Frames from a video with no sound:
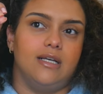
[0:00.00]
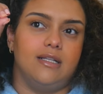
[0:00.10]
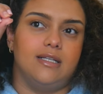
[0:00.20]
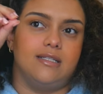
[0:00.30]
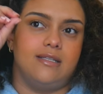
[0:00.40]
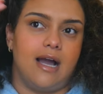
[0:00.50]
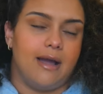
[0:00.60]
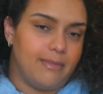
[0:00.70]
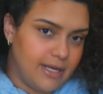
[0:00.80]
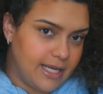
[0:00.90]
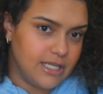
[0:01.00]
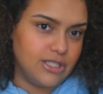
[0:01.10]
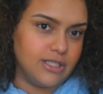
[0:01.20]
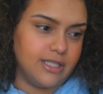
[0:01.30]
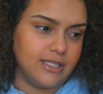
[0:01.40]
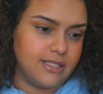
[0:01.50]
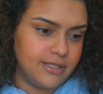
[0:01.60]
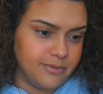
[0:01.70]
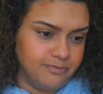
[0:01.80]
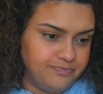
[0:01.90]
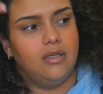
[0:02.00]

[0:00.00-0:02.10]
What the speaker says: this time and age, in this